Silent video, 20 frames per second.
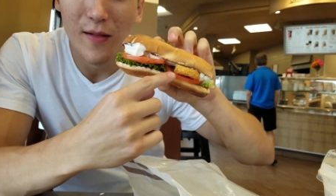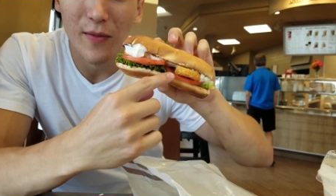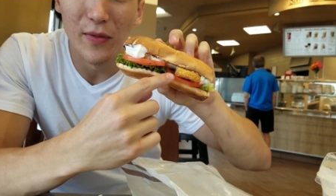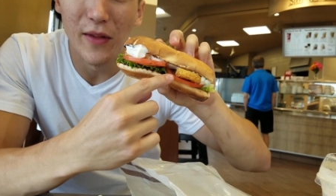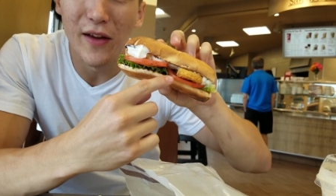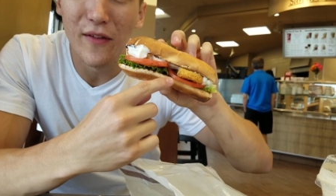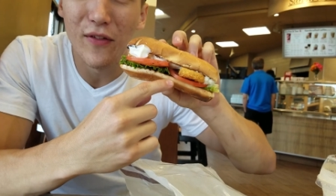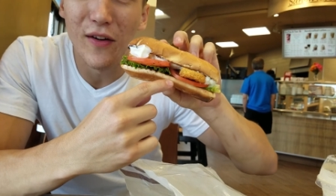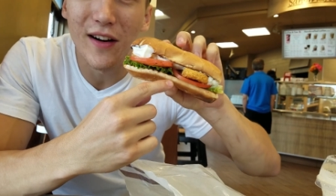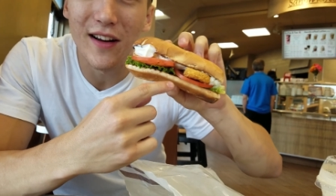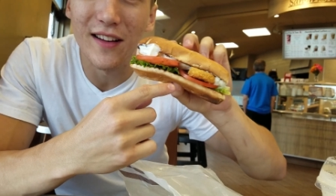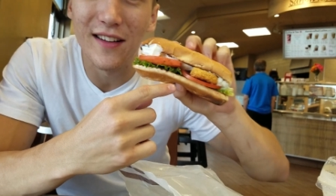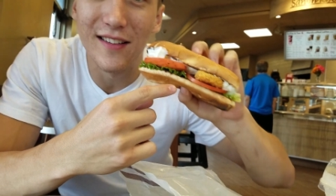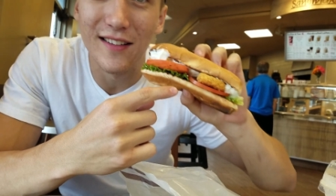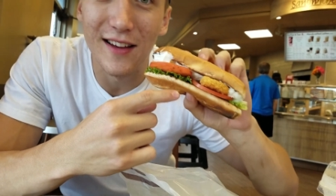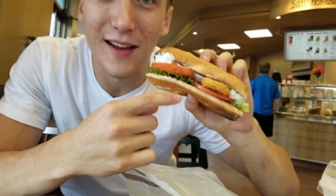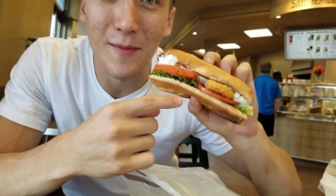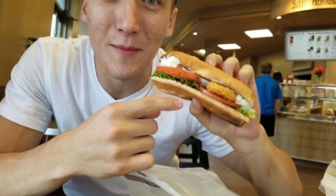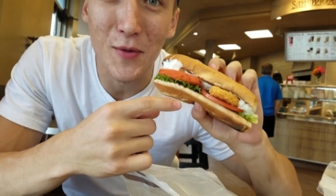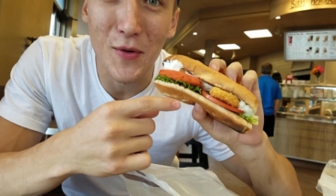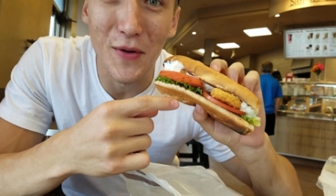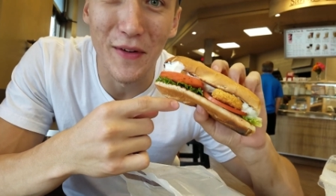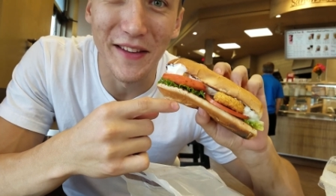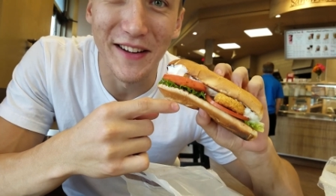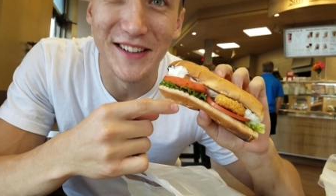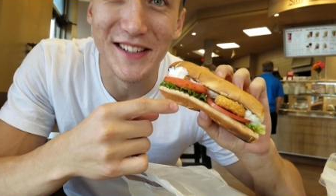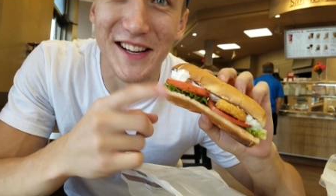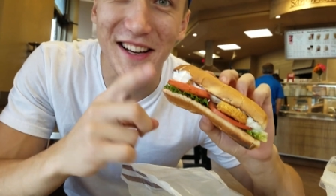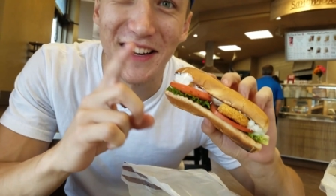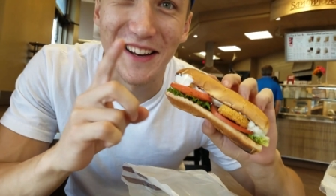They fucking skimp you on the
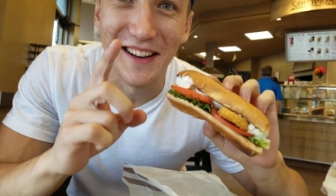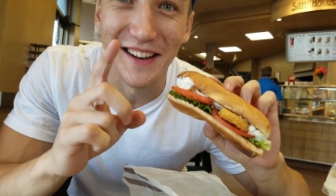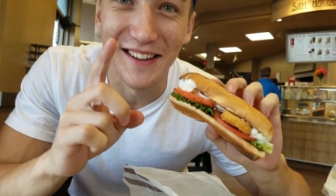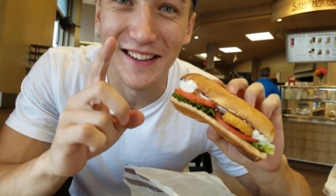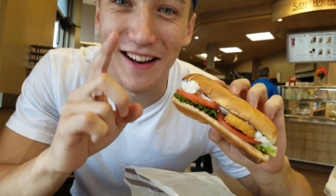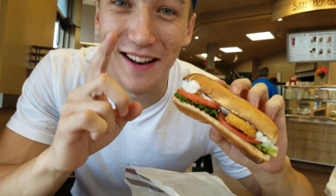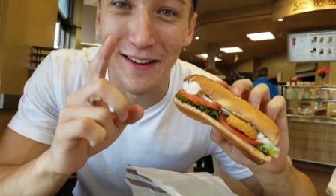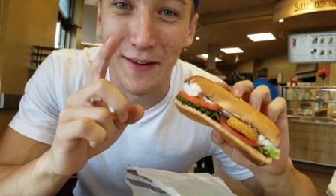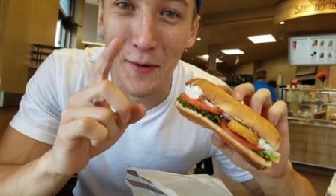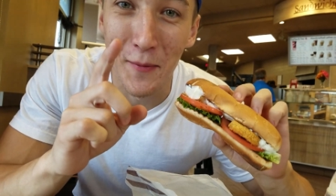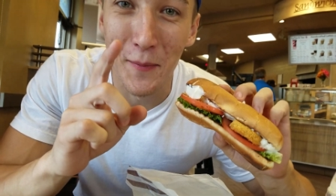chicken. It's not too